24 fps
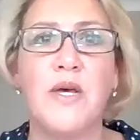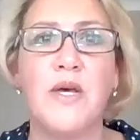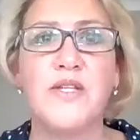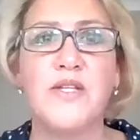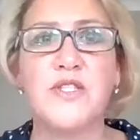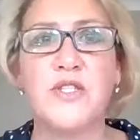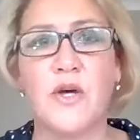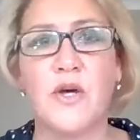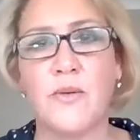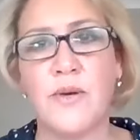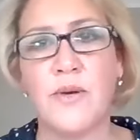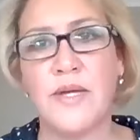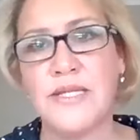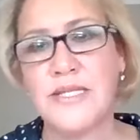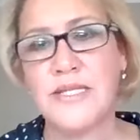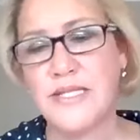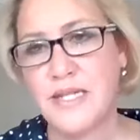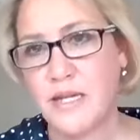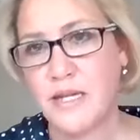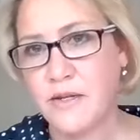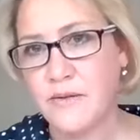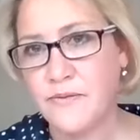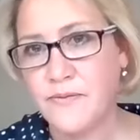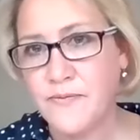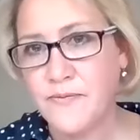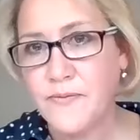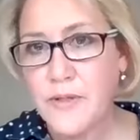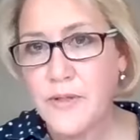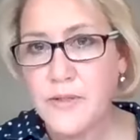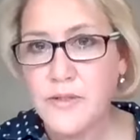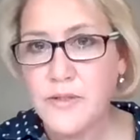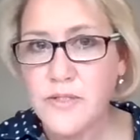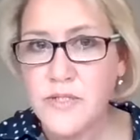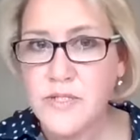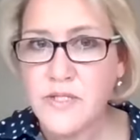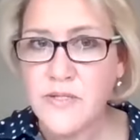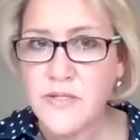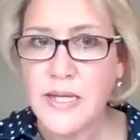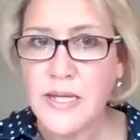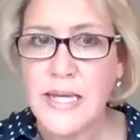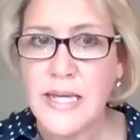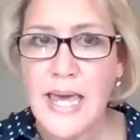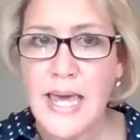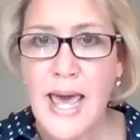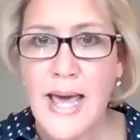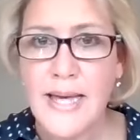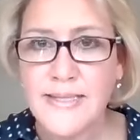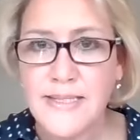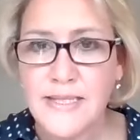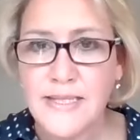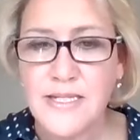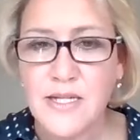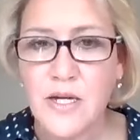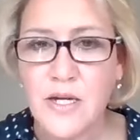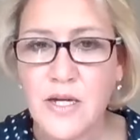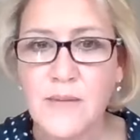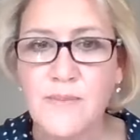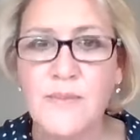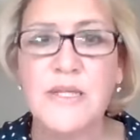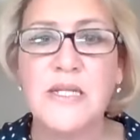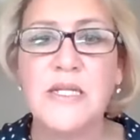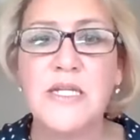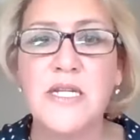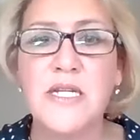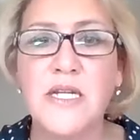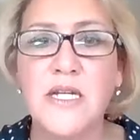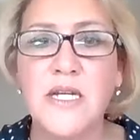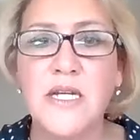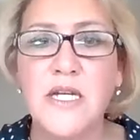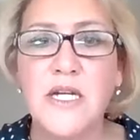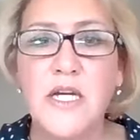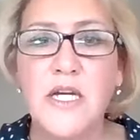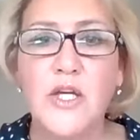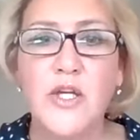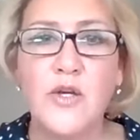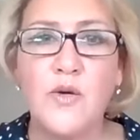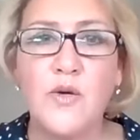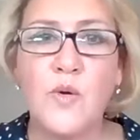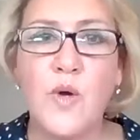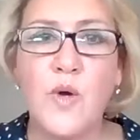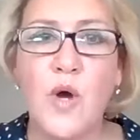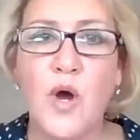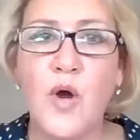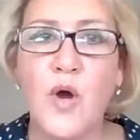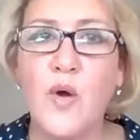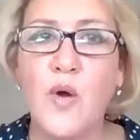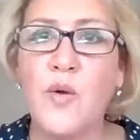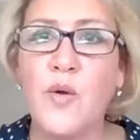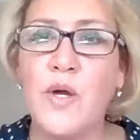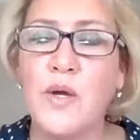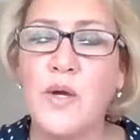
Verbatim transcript: So instead of doing your HASS assignment you'll go